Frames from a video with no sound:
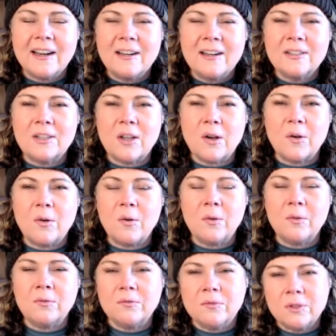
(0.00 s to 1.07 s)

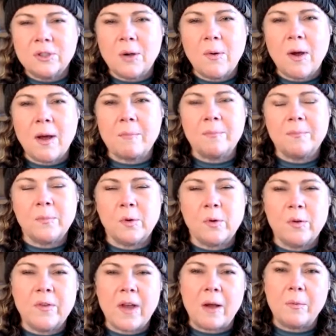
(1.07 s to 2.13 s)
So show up,
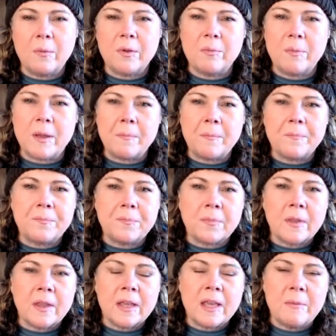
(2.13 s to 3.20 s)
groove out with me.
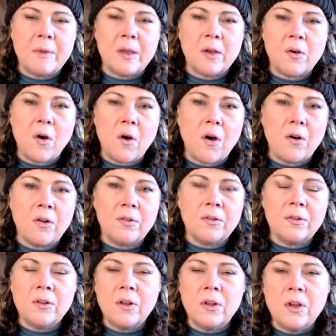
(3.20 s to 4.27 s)
Give me a call.
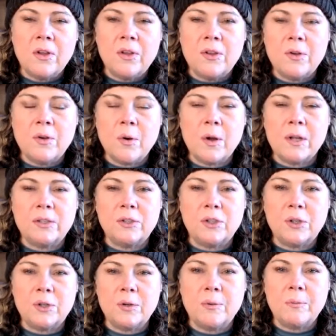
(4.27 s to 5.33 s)
You can go on
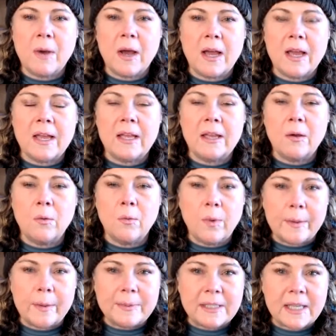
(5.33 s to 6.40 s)
to my
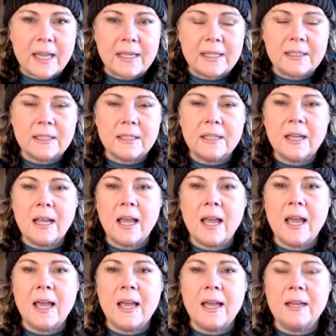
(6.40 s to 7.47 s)
website
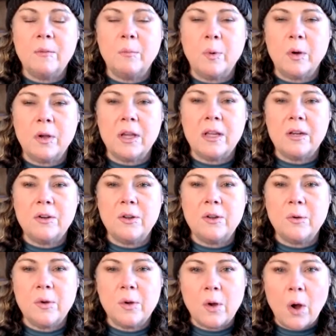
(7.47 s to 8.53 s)
and book it. You
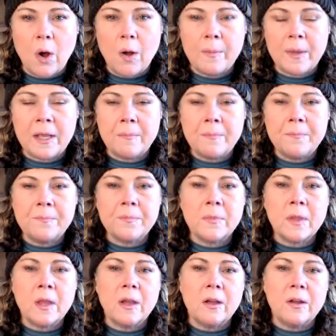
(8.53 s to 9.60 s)
can call me,
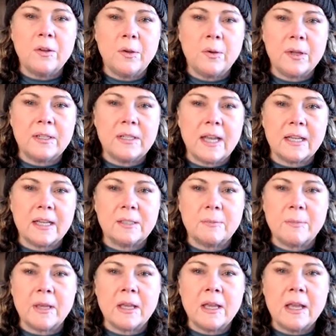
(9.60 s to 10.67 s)
you can text
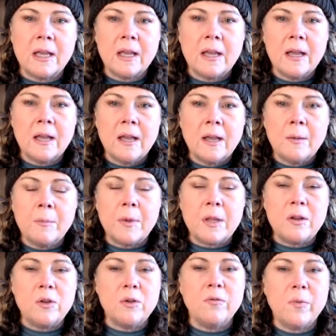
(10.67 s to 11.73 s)
me, but
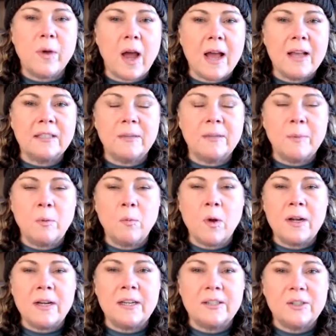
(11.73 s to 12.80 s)
you guys have been
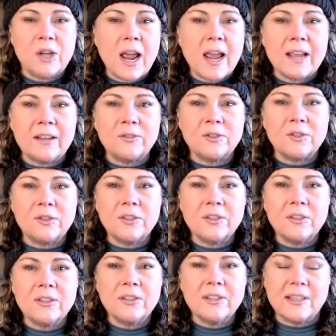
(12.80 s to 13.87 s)
wanting to change.
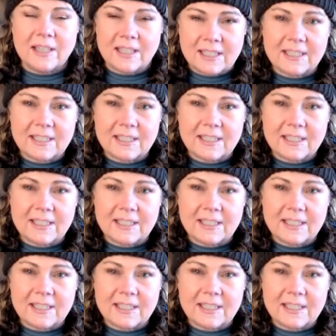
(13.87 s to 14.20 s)
This